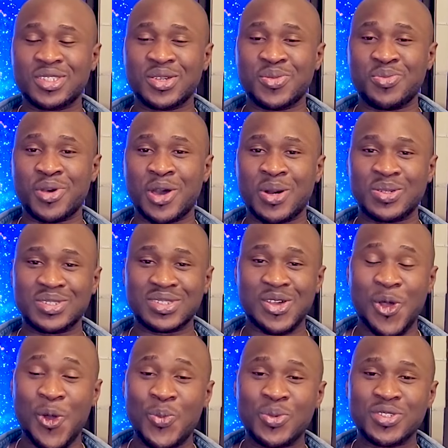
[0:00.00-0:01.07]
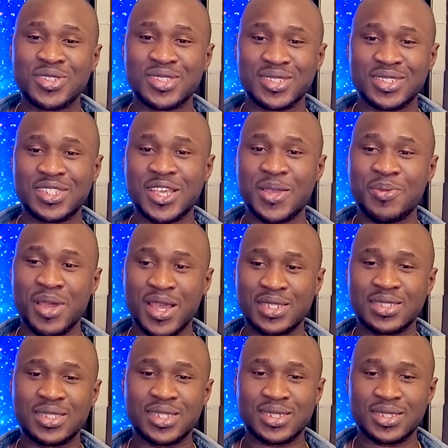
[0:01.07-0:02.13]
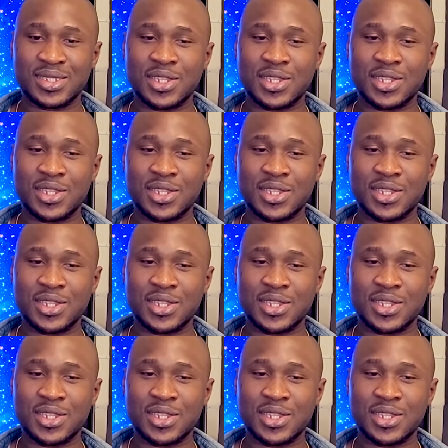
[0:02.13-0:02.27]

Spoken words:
about almost the same as this.